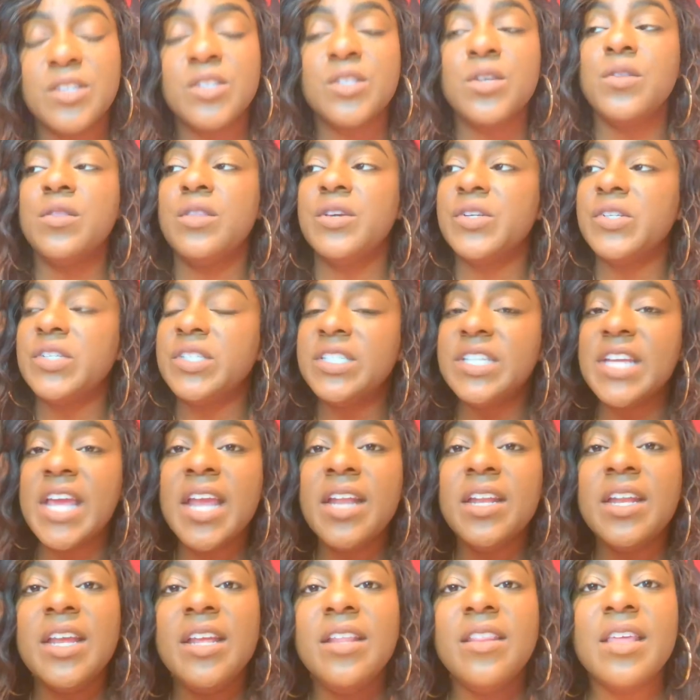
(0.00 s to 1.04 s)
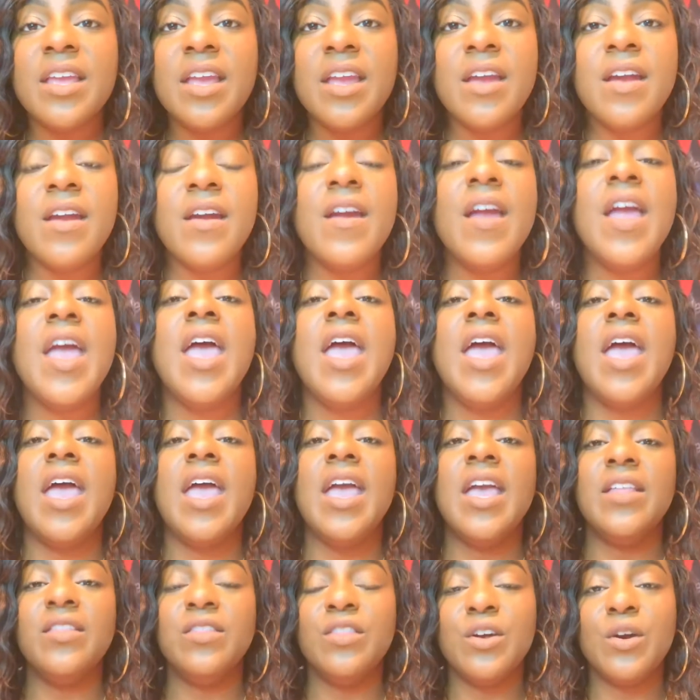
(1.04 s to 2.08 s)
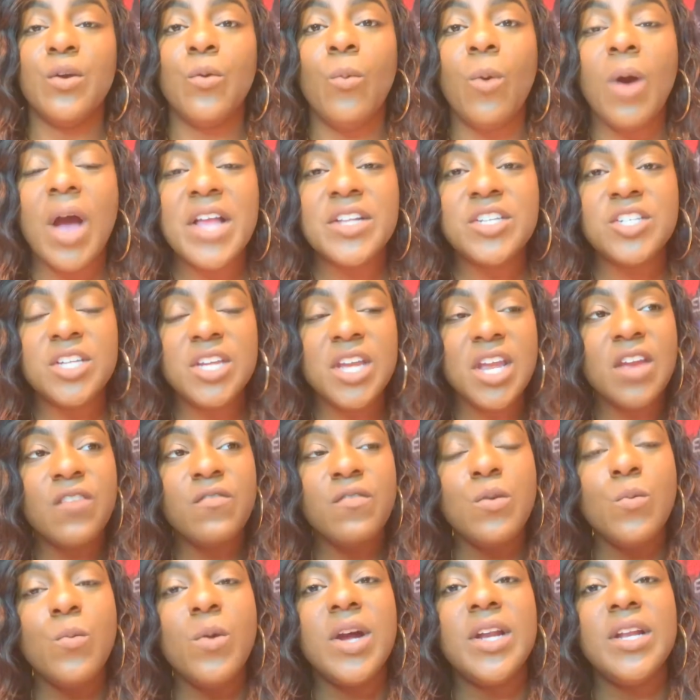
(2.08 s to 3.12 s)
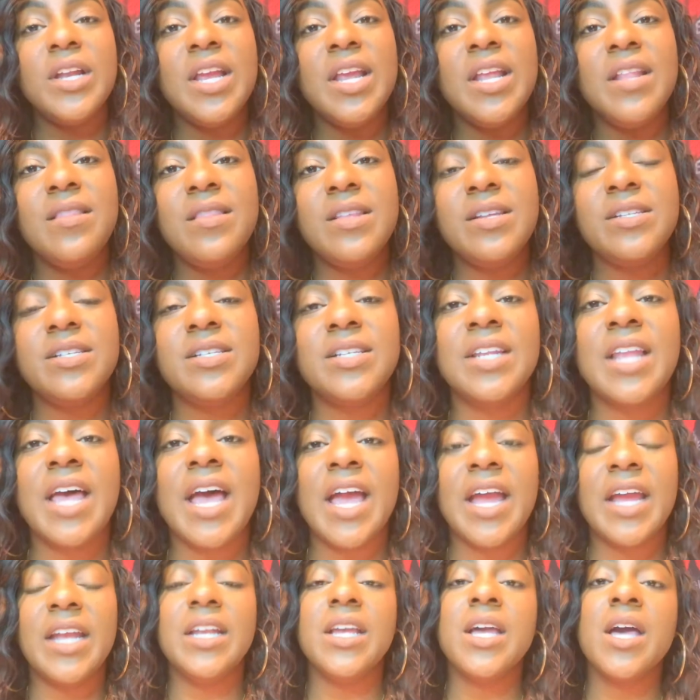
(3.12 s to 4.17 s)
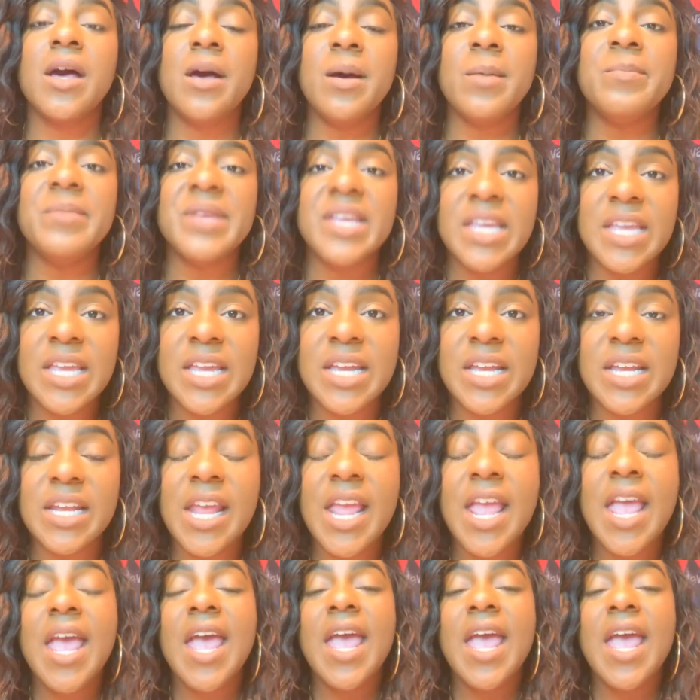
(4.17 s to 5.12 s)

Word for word: So they're standing there and they're watching everyone in this line come in.